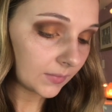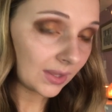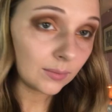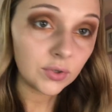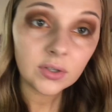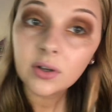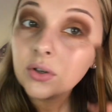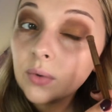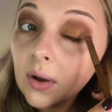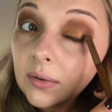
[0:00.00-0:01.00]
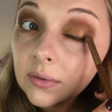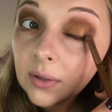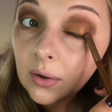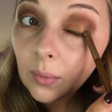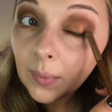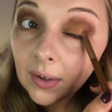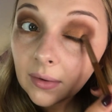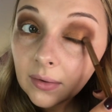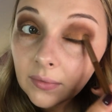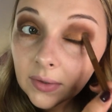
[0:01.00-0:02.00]
And I'm just going to do a little bit
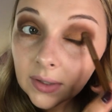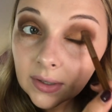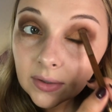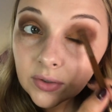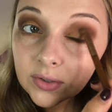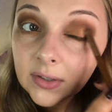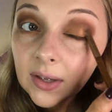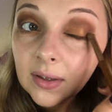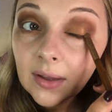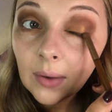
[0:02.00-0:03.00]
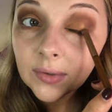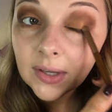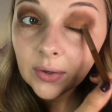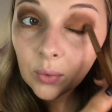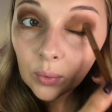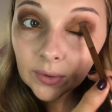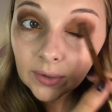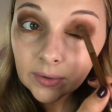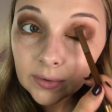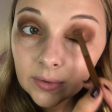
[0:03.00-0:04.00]
of the lid, just that outside corner.